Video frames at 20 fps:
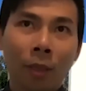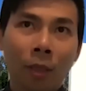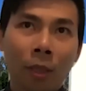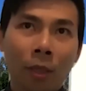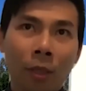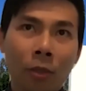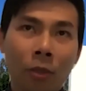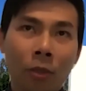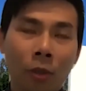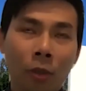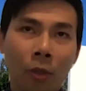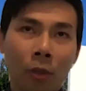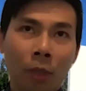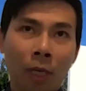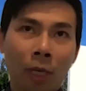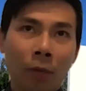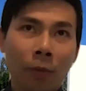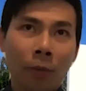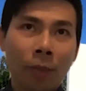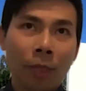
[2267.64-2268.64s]
So
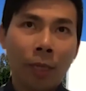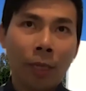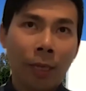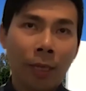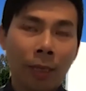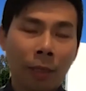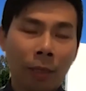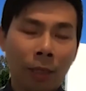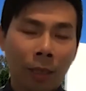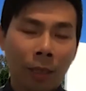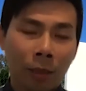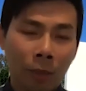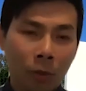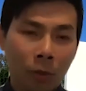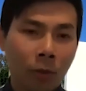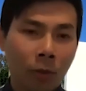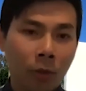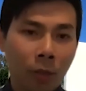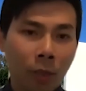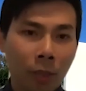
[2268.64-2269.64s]
I would say
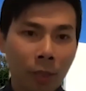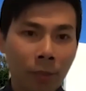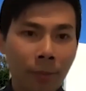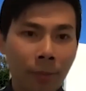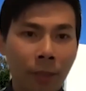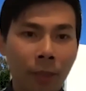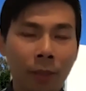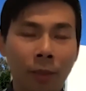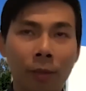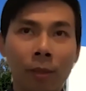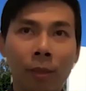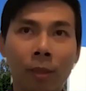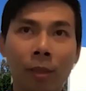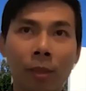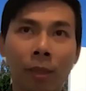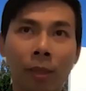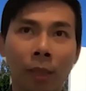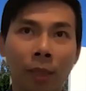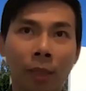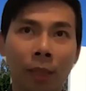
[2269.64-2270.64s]
local
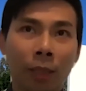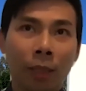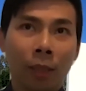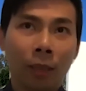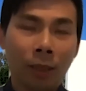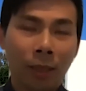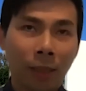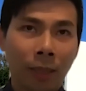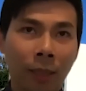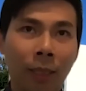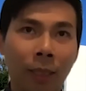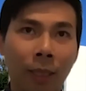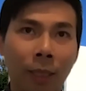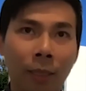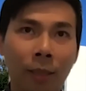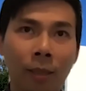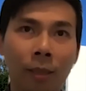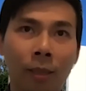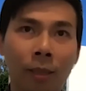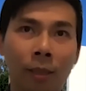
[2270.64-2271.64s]
hospitals,
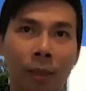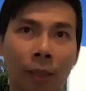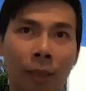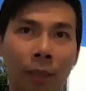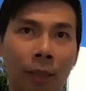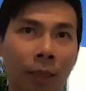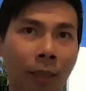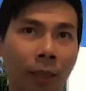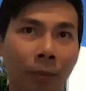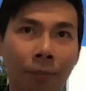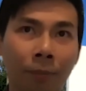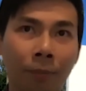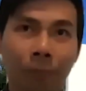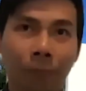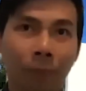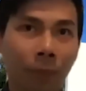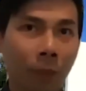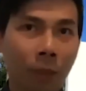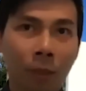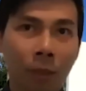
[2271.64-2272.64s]
clinics,
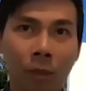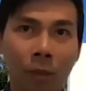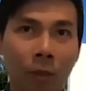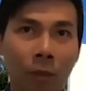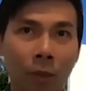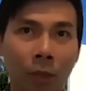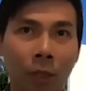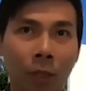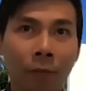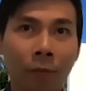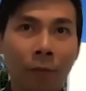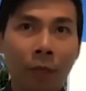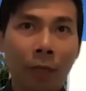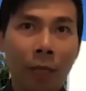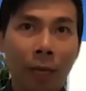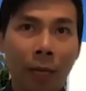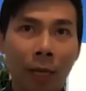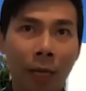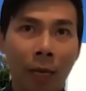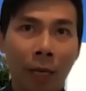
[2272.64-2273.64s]
so
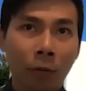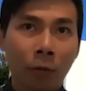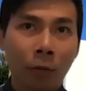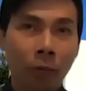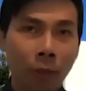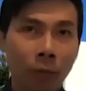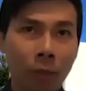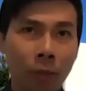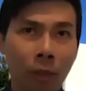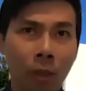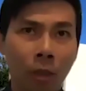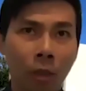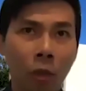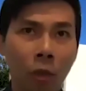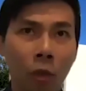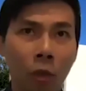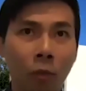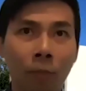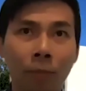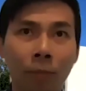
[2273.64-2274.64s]
even elders
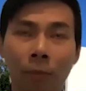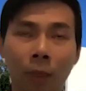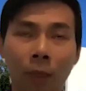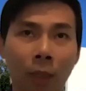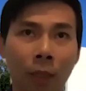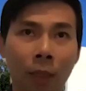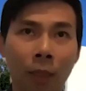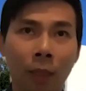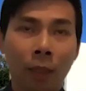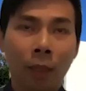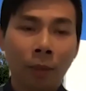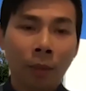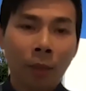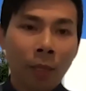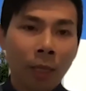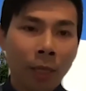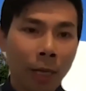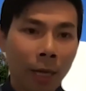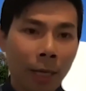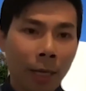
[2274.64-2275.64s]
home.
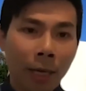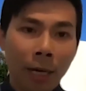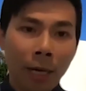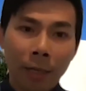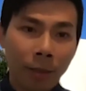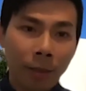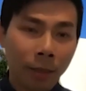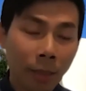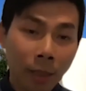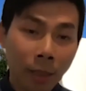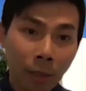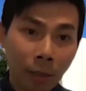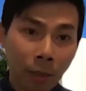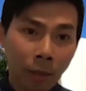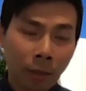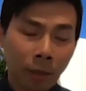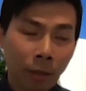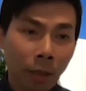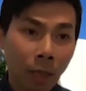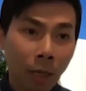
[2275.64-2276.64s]
And I see a
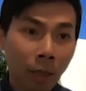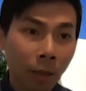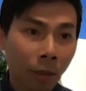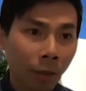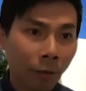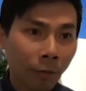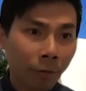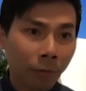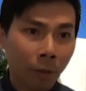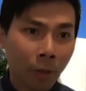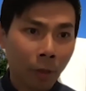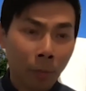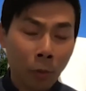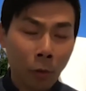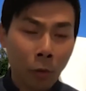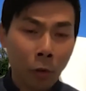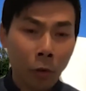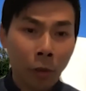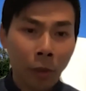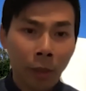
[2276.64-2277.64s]
lot of
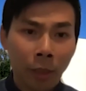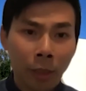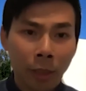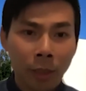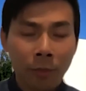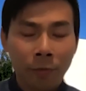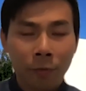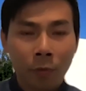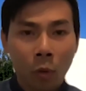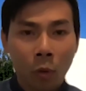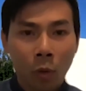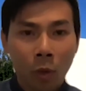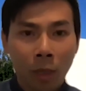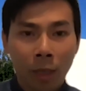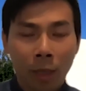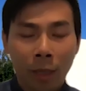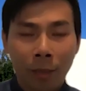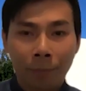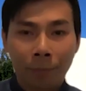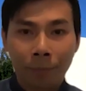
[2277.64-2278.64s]
opportunities for
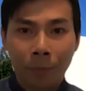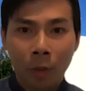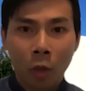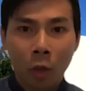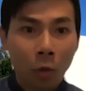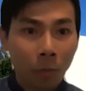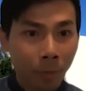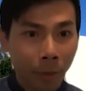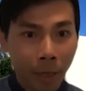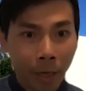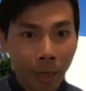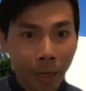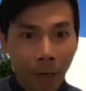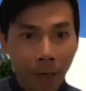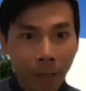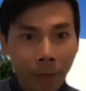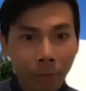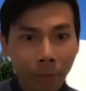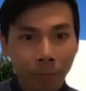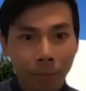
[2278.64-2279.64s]
home
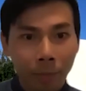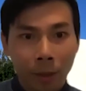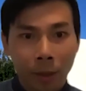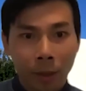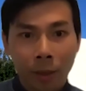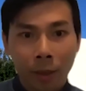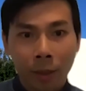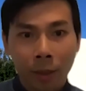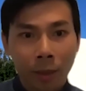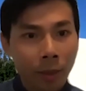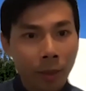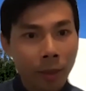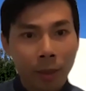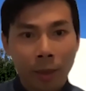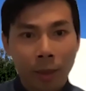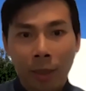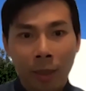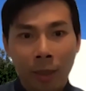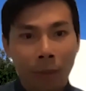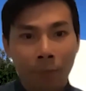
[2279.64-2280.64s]
care, because
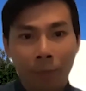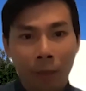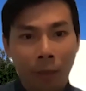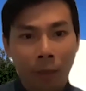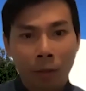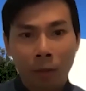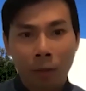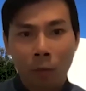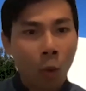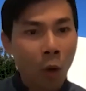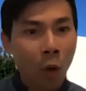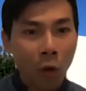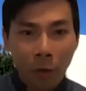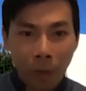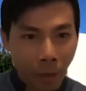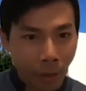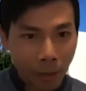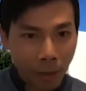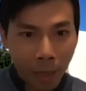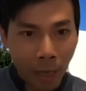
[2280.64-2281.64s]
the world
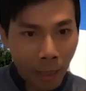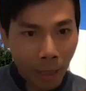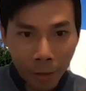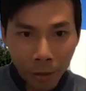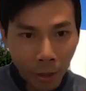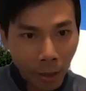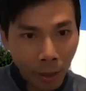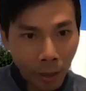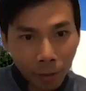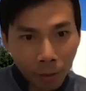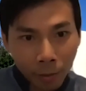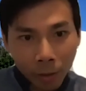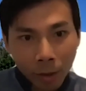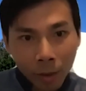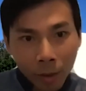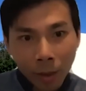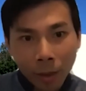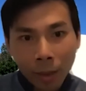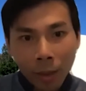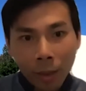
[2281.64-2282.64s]
is aging.
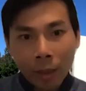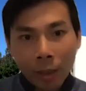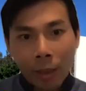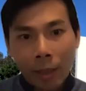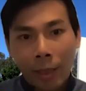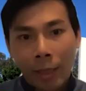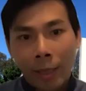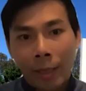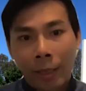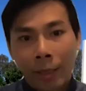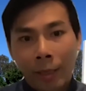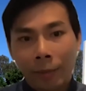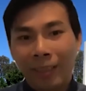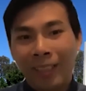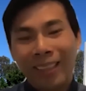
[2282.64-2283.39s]
And